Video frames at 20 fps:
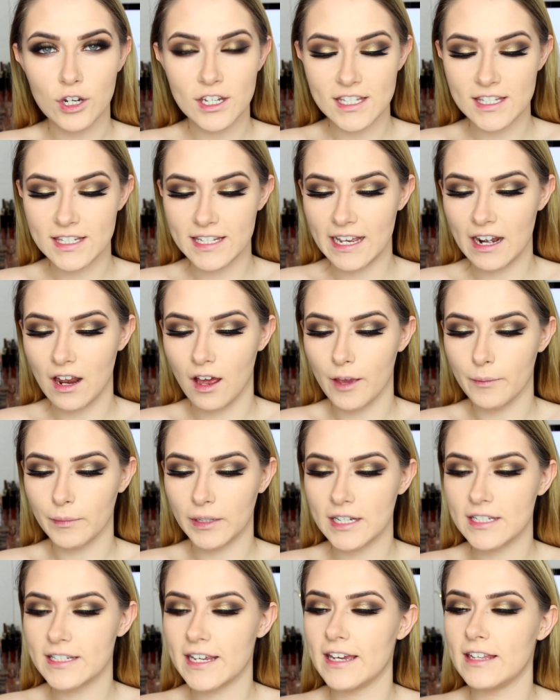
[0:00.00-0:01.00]
For concealer, I'm
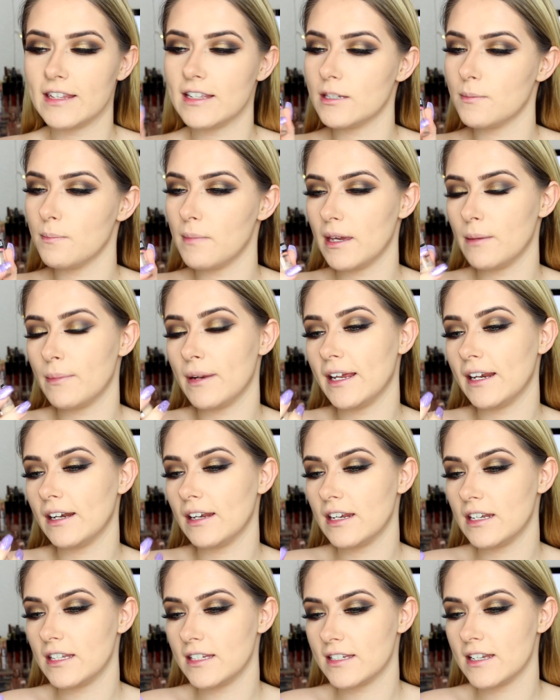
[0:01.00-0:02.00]
going to take this
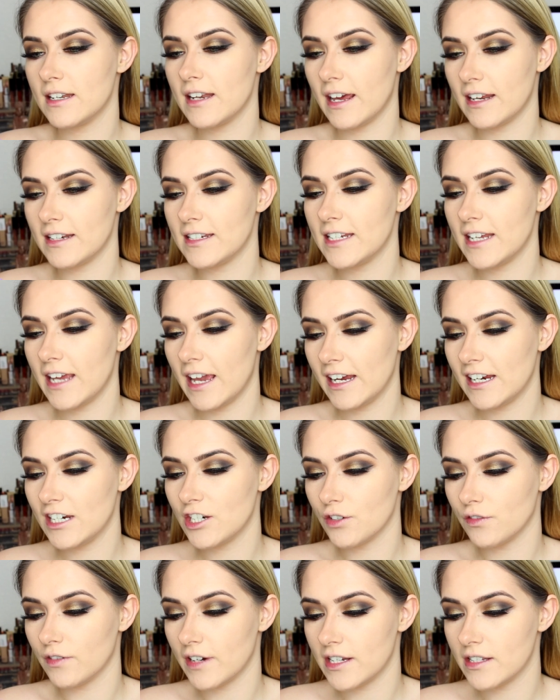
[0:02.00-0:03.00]
Maybelline Instant Anti-Age
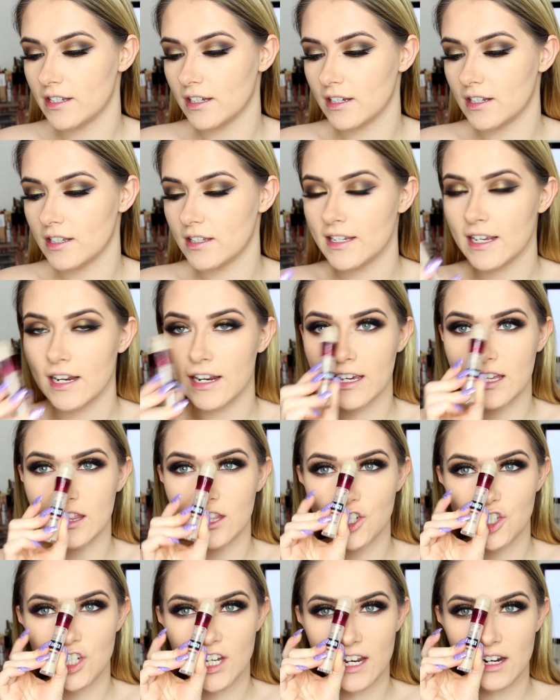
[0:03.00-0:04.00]
Eraser Concealer in
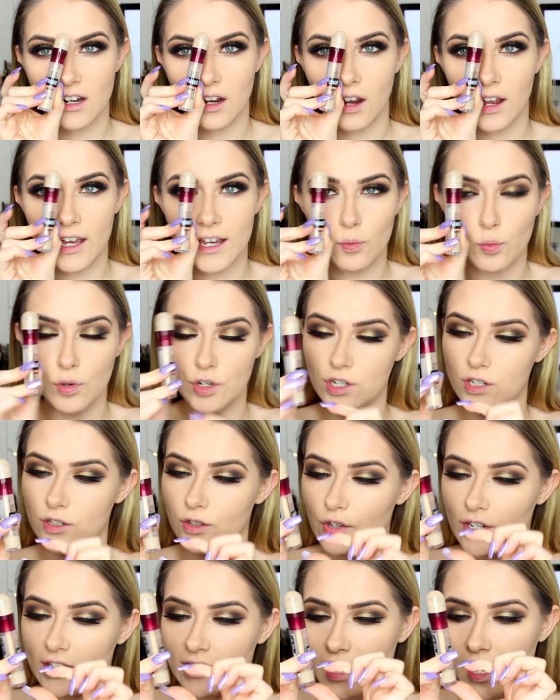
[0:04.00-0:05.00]
the shade Light, which is
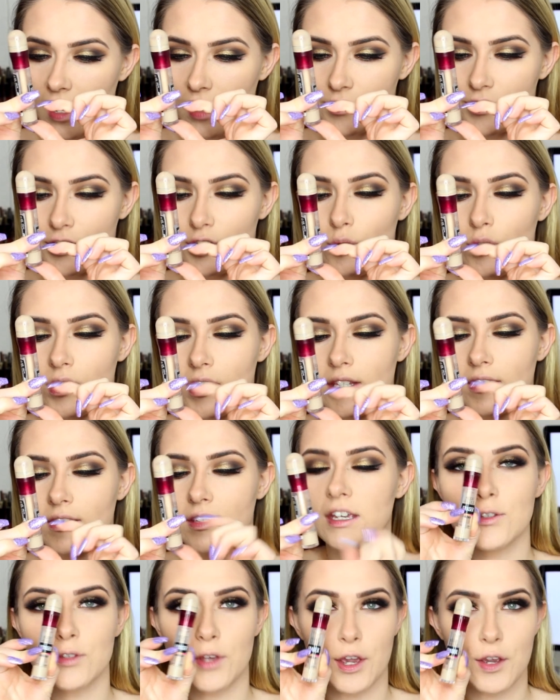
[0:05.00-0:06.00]
on its last
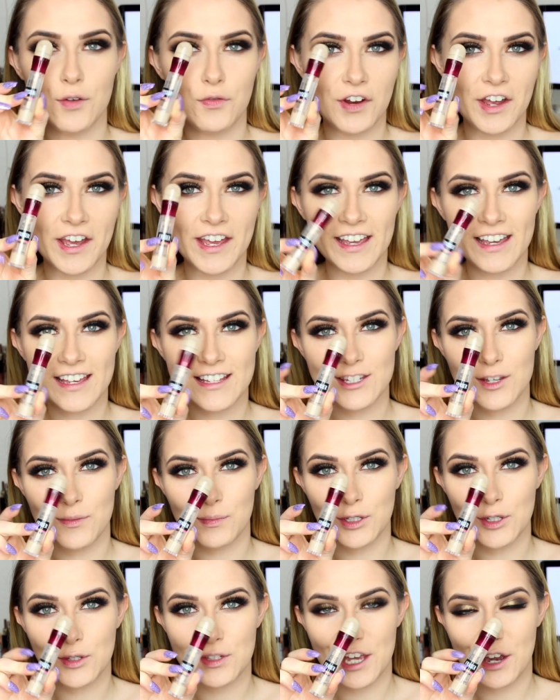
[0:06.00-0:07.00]
uses. So hopefully I can get some
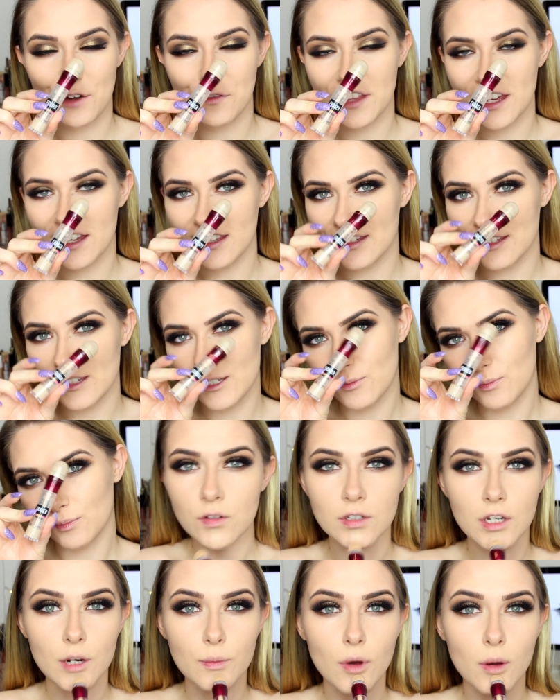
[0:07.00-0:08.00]
use out of this.
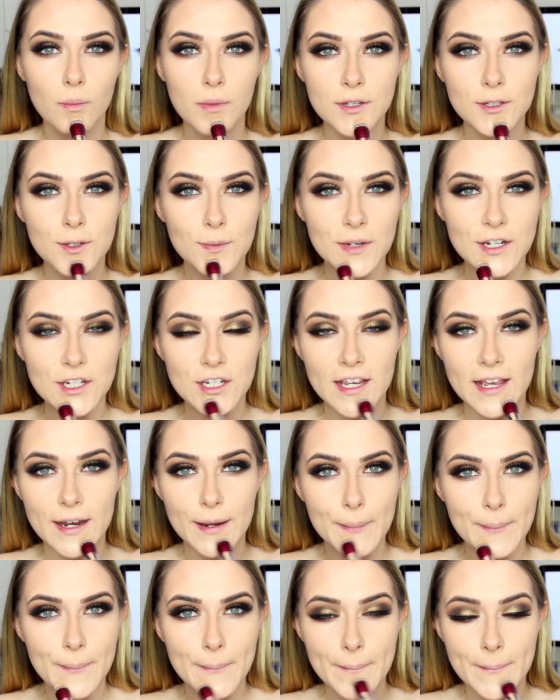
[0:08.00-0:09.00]
Just going to pop this on my
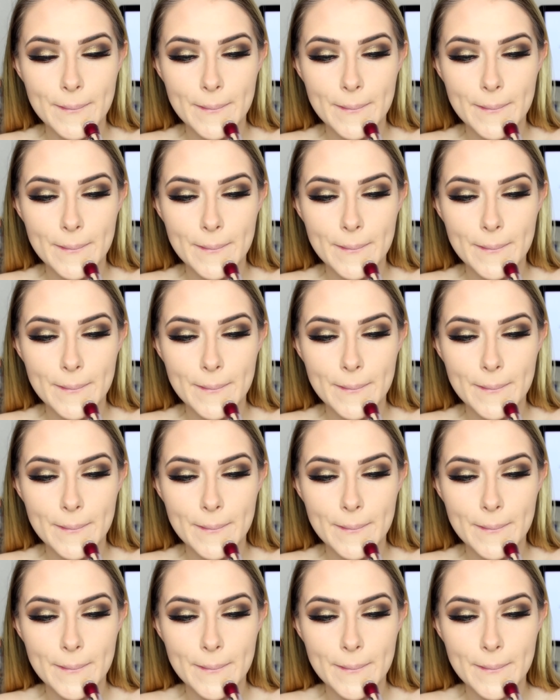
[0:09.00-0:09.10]
chin.